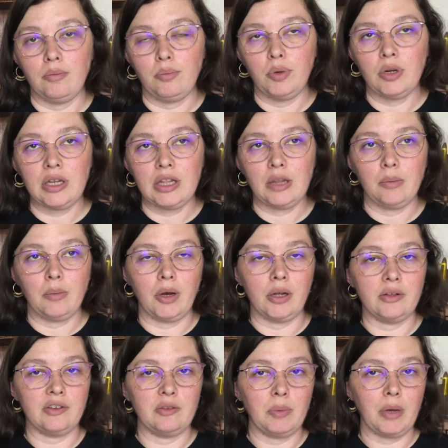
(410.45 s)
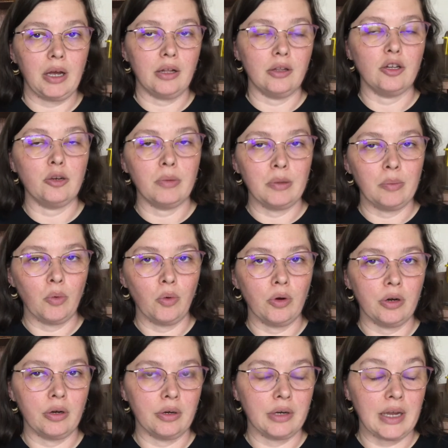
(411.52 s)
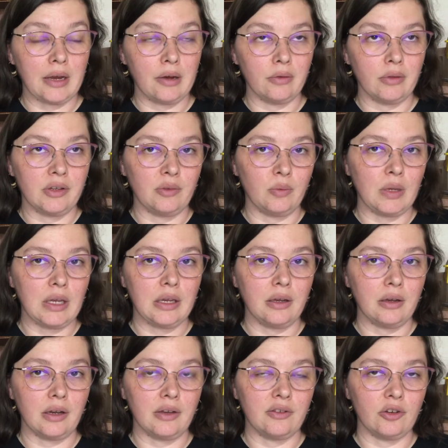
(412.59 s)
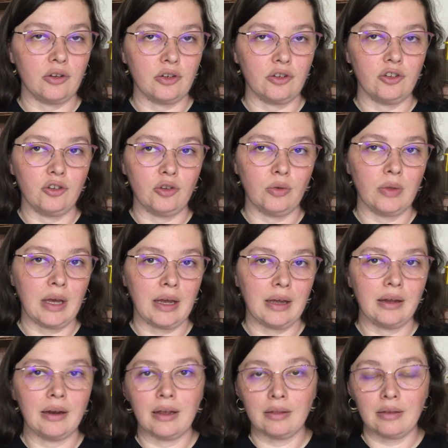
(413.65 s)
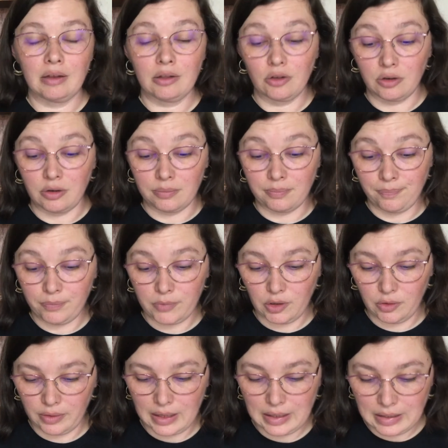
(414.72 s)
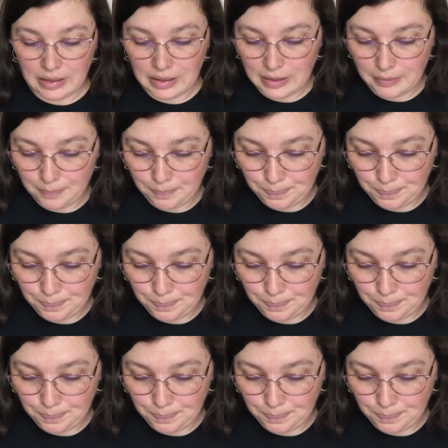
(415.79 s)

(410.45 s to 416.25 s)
putting them on the spot a little bit more now this week. I started to do that, and I think they're liking it.